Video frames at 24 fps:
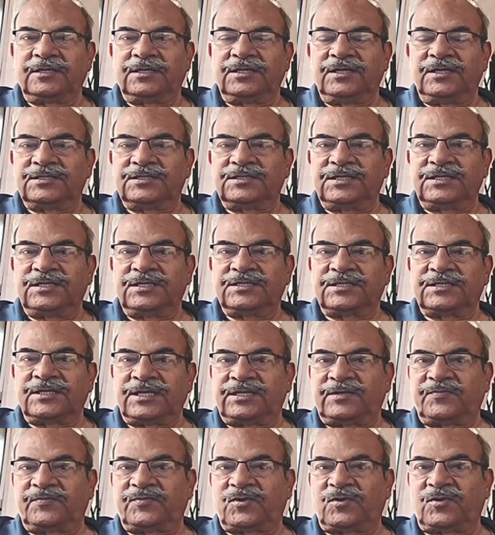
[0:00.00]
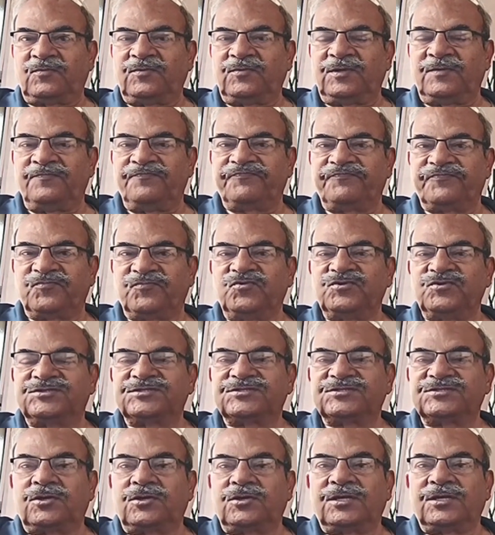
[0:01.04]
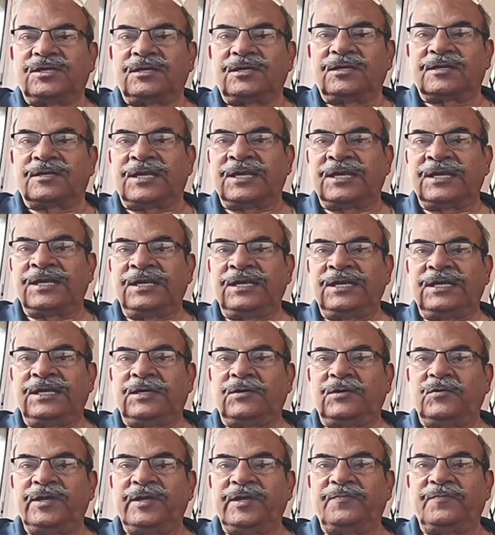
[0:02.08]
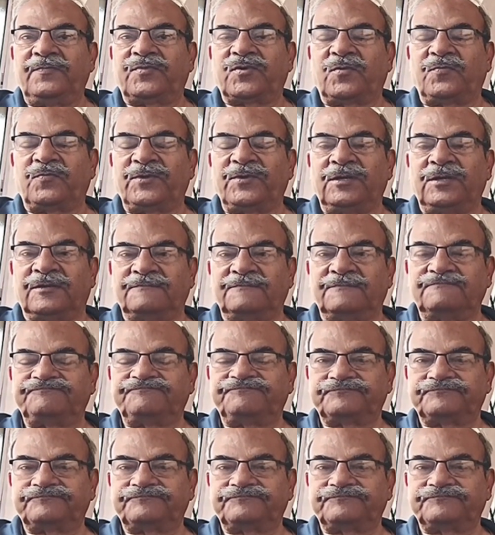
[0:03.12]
There is another problem which is called a runaway propeller.